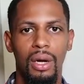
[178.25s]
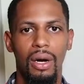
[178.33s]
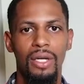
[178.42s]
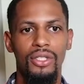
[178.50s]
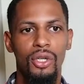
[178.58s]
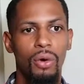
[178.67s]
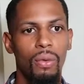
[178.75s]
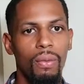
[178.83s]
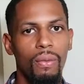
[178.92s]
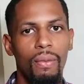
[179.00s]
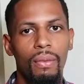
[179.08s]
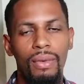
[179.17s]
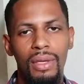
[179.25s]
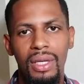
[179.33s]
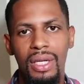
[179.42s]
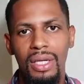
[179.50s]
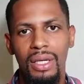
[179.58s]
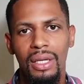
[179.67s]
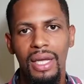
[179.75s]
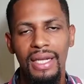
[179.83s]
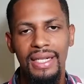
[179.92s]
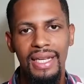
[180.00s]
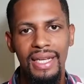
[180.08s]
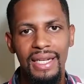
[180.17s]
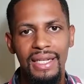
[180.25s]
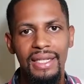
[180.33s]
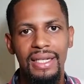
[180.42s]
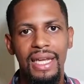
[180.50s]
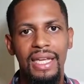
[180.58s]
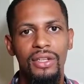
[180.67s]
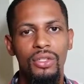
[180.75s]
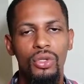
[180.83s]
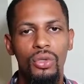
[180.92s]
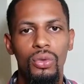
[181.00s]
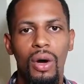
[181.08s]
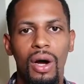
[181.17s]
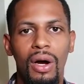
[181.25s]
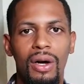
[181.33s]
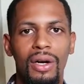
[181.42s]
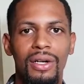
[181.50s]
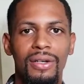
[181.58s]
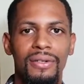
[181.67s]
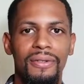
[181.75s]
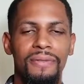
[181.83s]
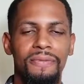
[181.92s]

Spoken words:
All right, so look, at the end of the day, you are